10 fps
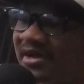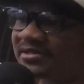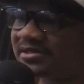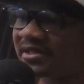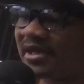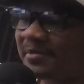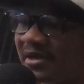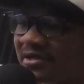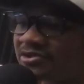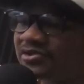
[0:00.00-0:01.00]
It's like, yeah, my
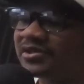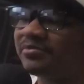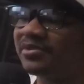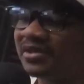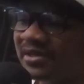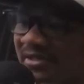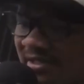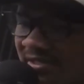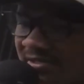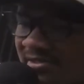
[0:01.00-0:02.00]
country's competing
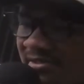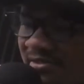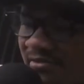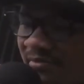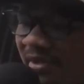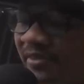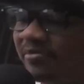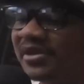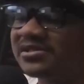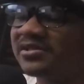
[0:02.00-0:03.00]
against like the
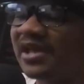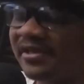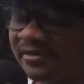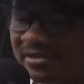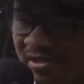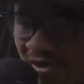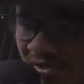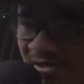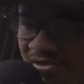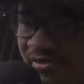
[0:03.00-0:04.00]
best athletes in our
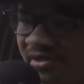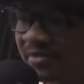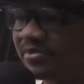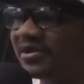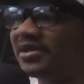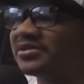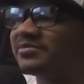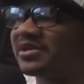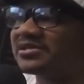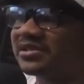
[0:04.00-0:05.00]
country are competing against the
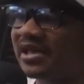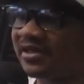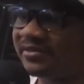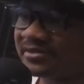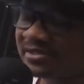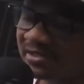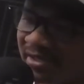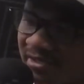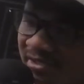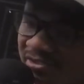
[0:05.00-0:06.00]
best athletes in their
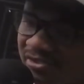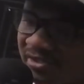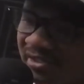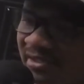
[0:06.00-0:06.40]
country.